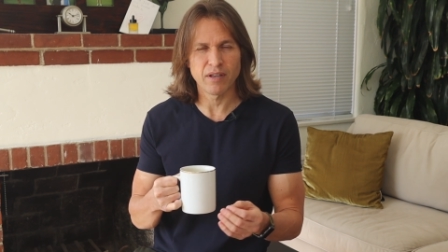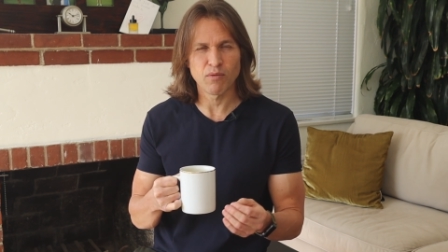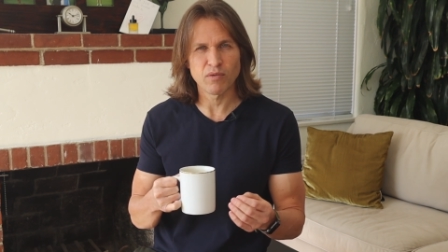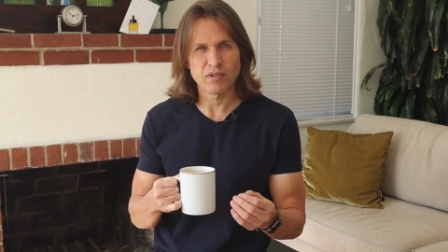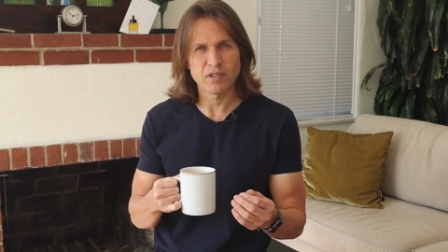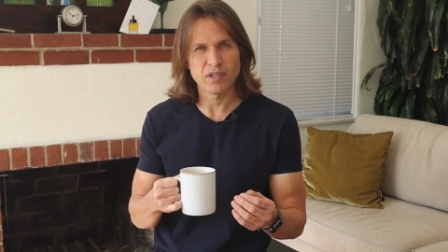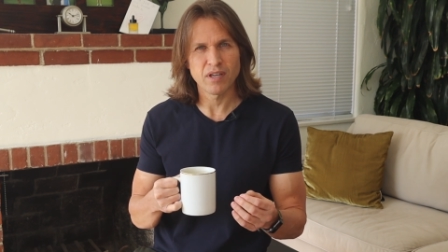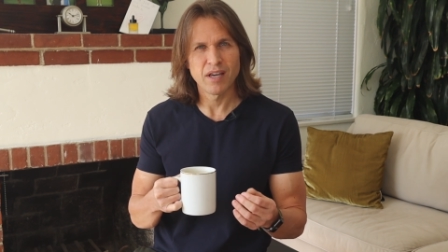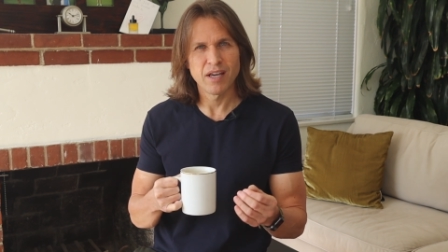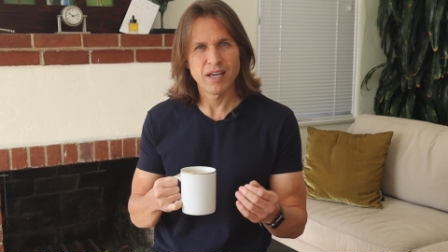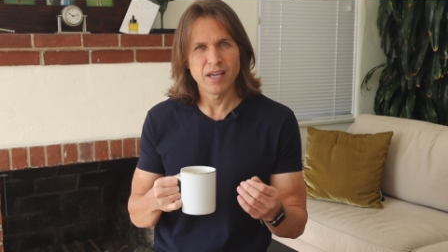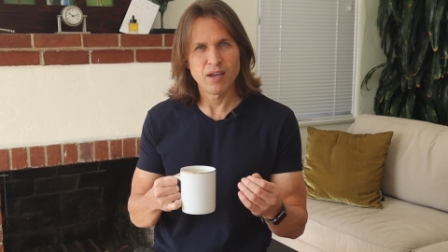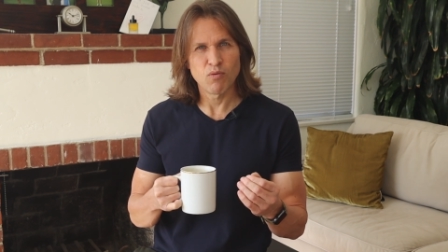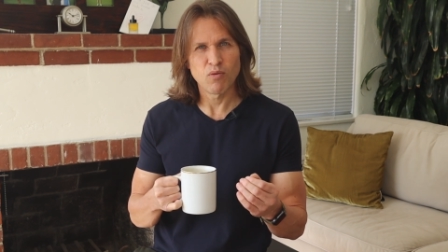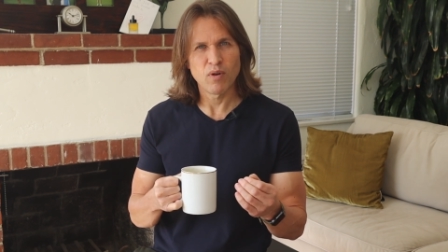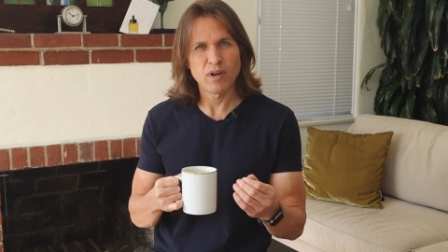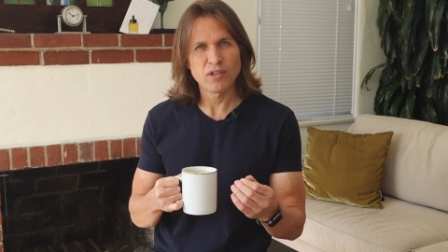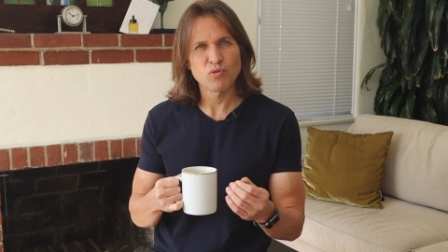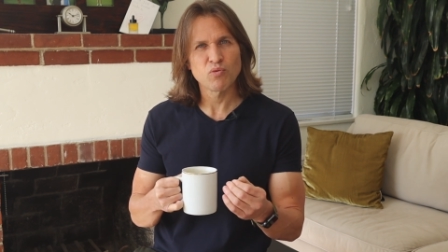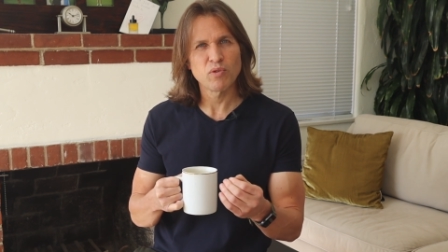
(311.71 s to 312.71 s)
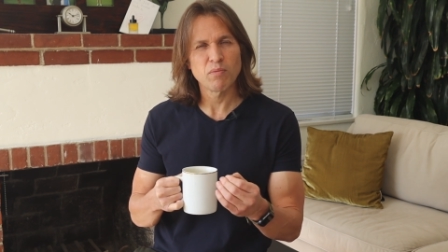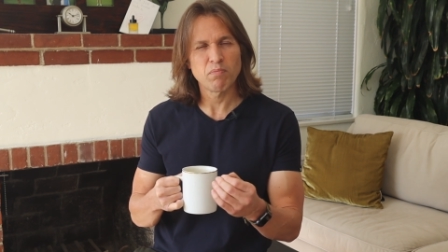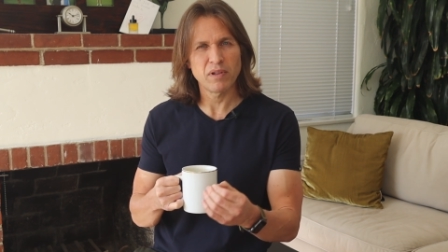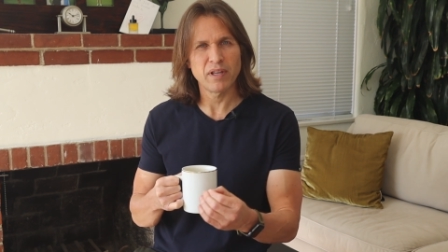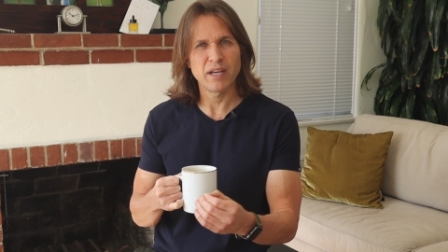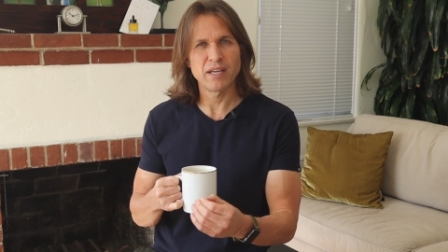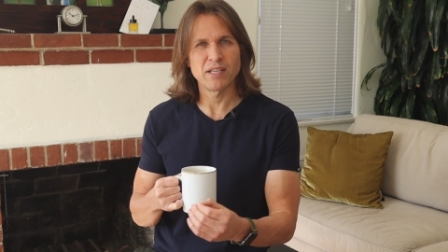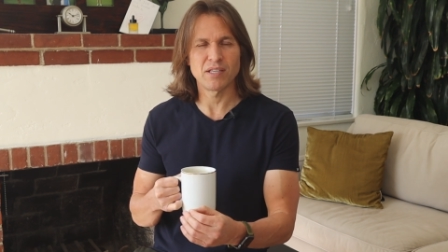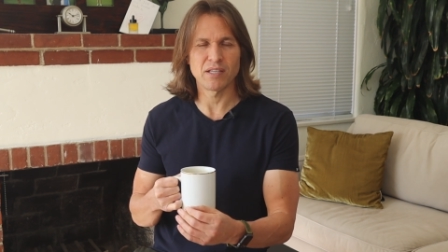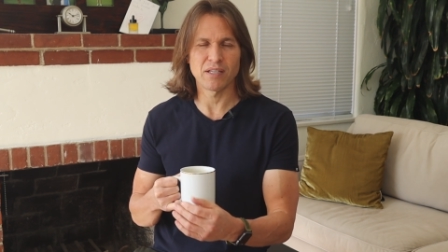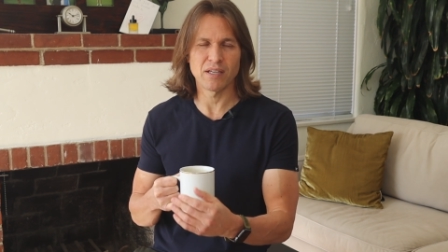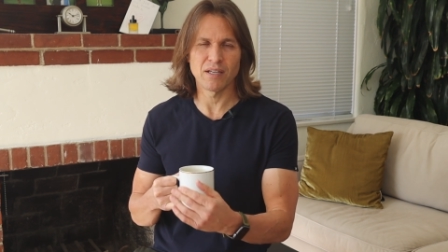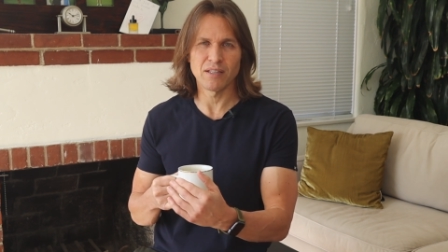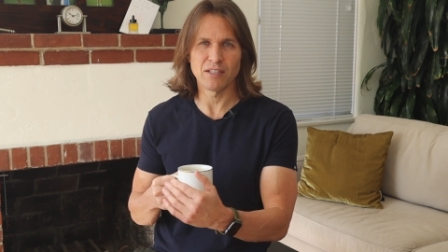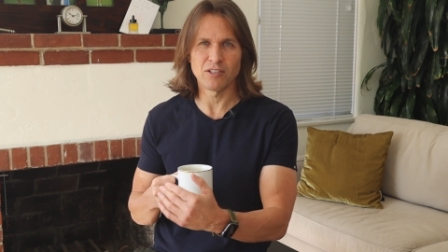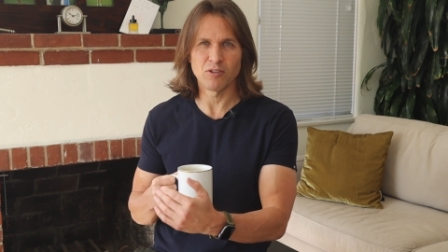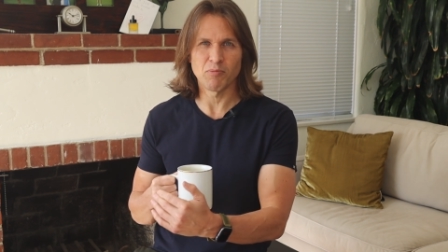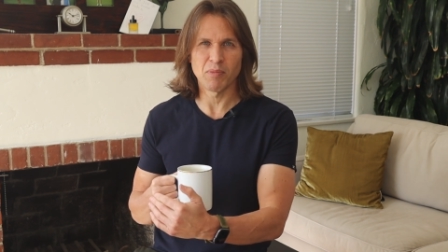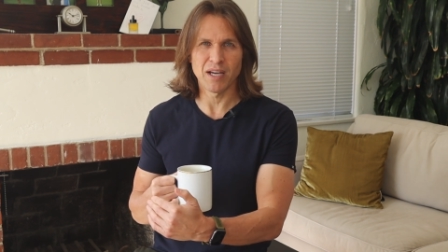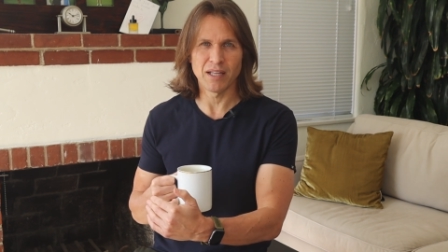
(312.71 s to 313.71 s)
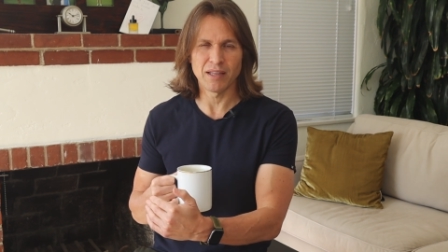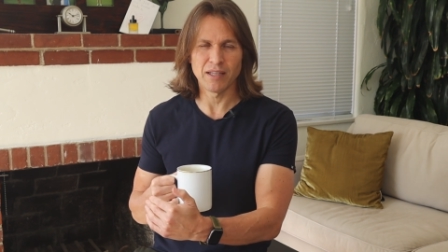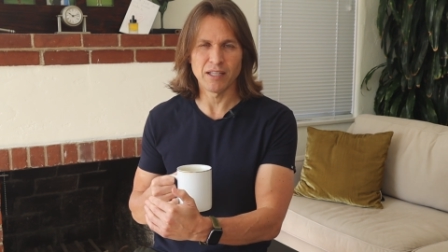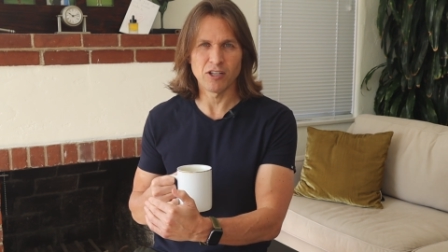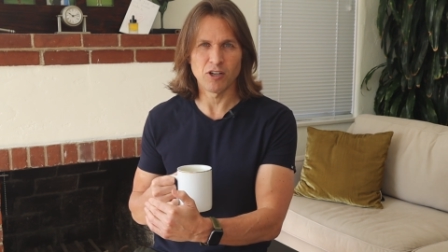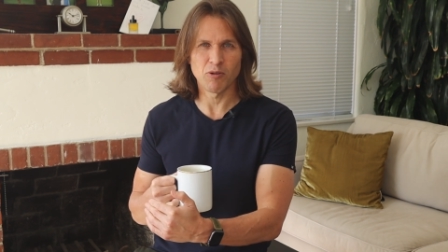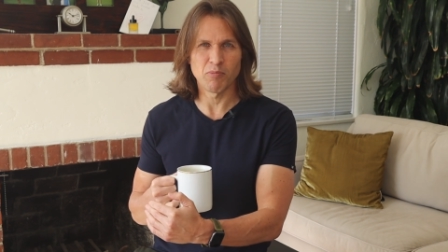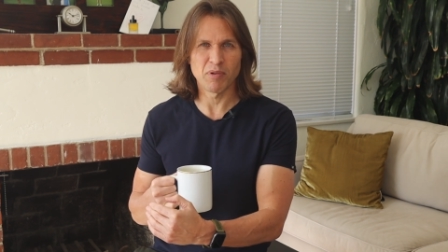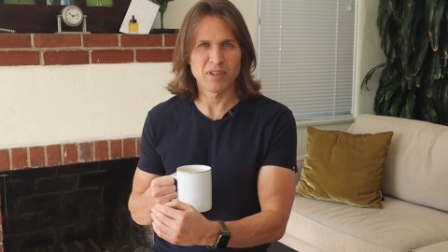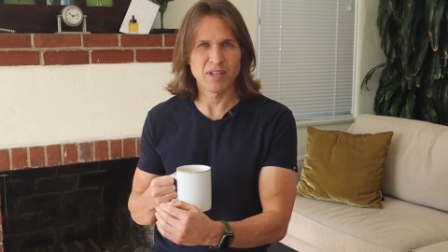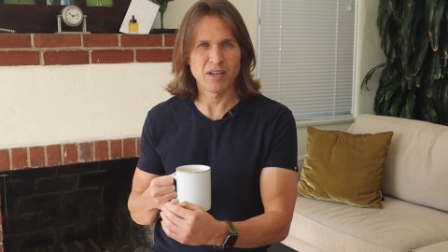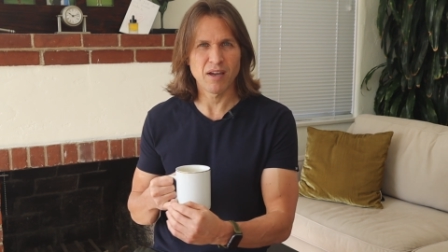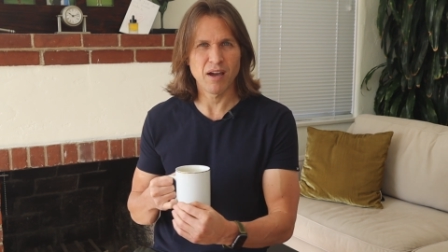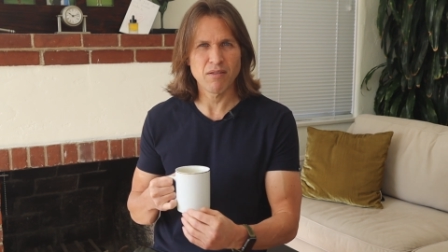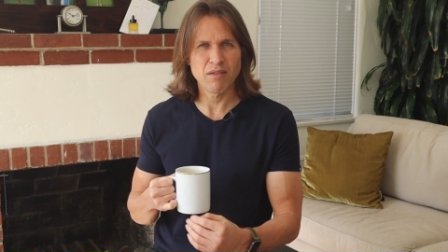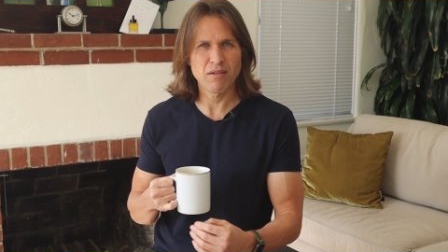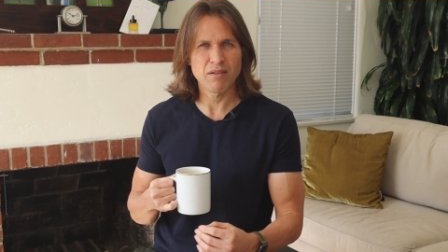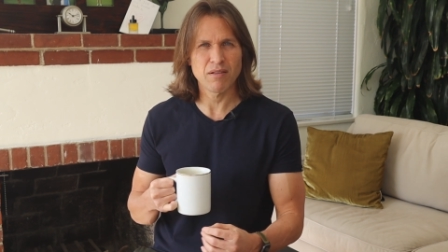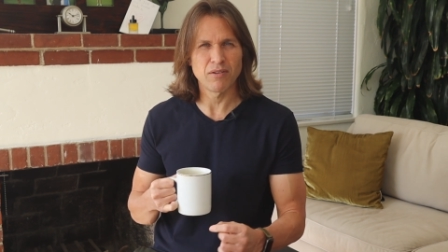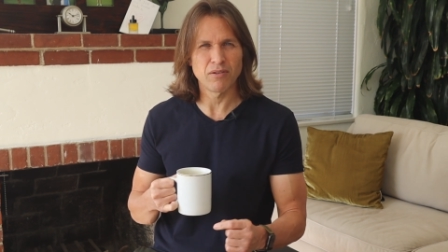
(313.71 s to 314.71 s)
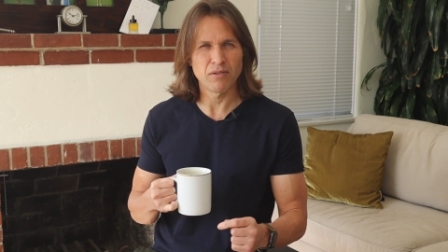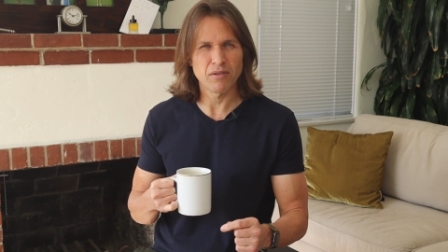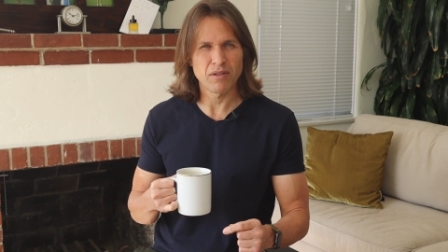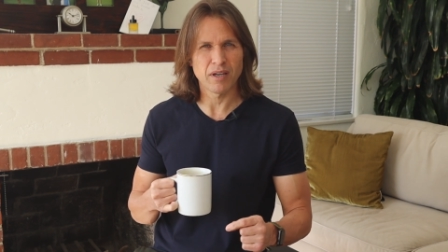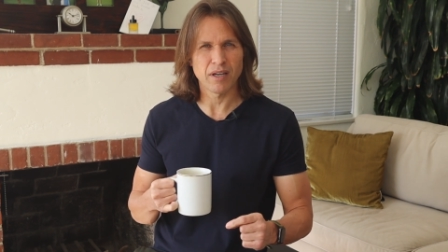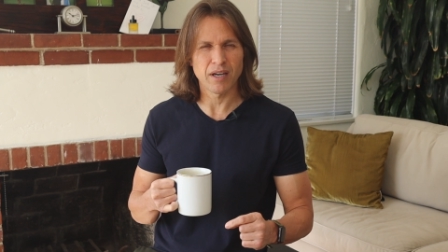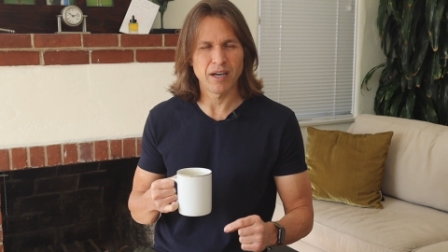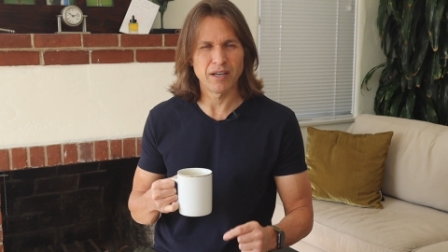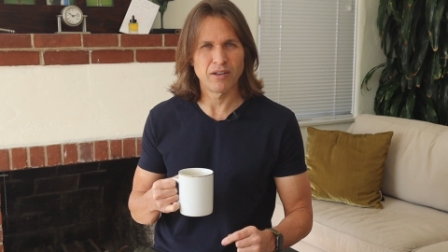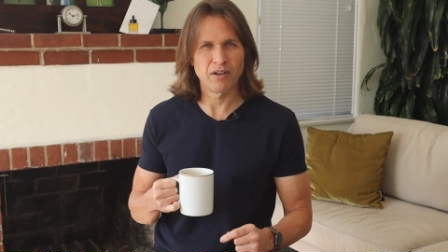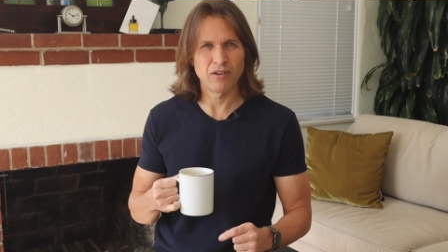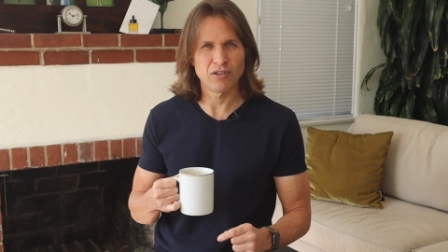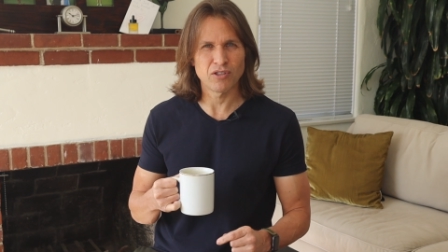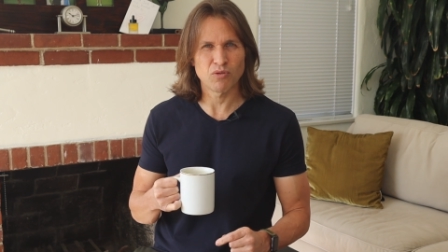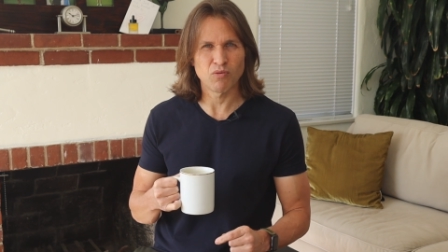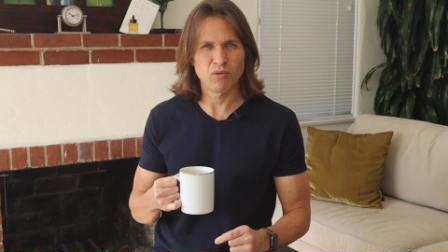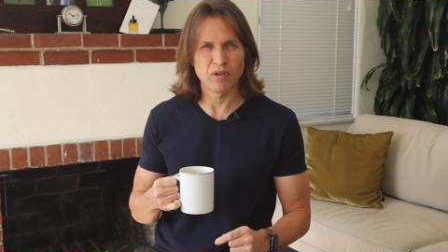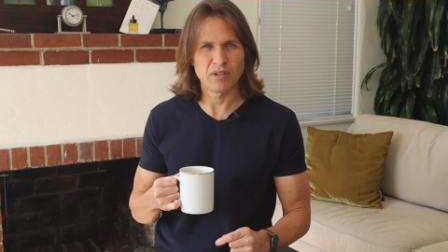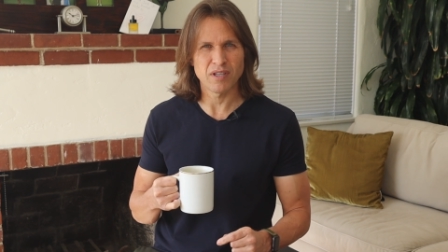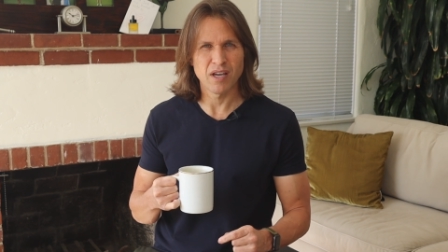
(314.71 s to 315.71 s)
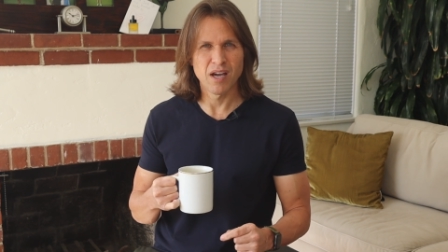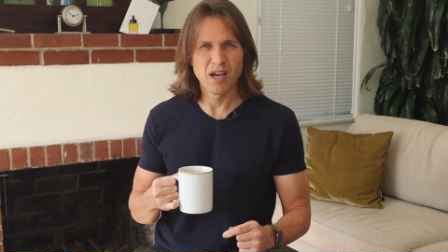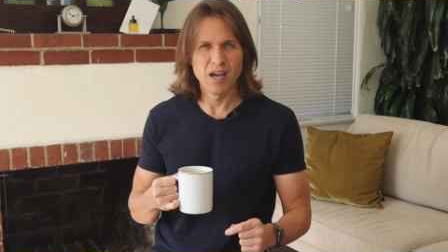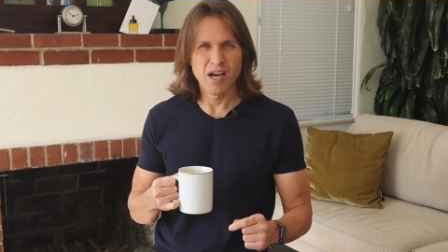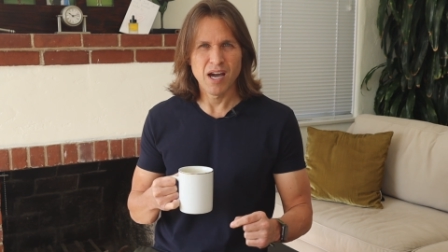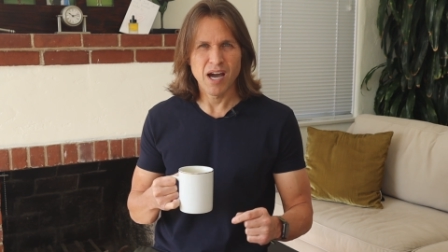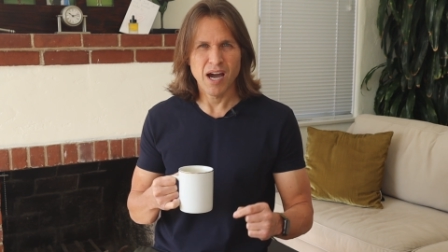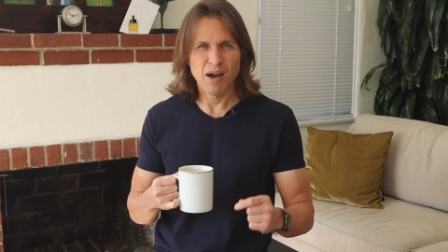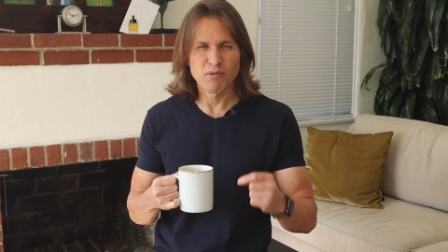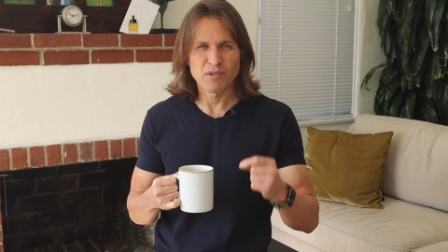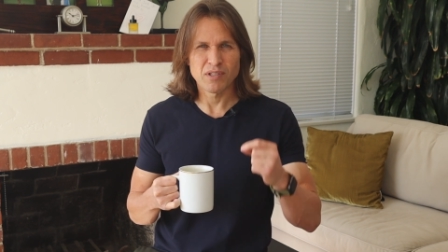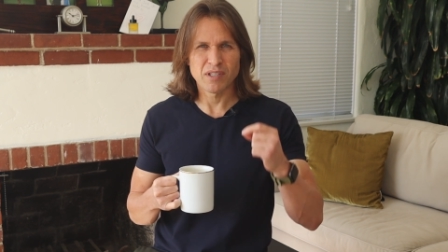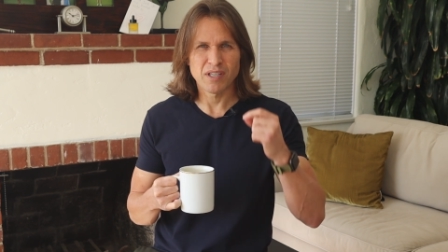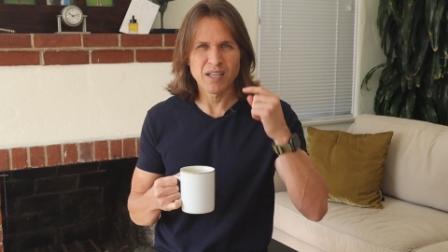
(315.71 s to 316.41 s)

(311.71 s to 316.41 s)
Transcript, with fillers: It was replacing it little by little. But the other little thing I noticed was I was